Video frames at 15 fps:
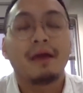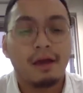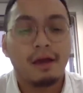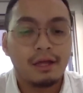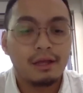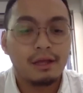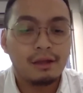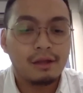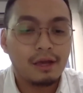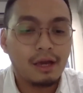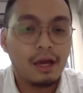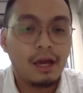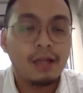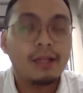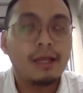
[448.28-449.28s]

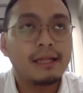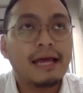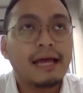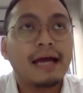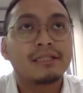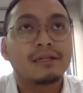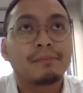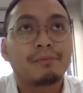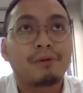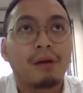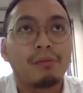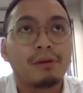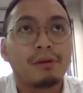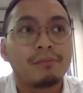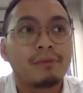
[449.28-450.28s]
It
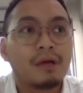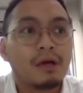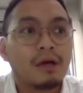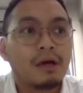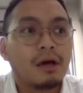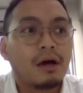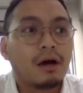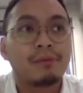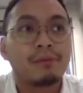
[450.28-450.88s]
has a problem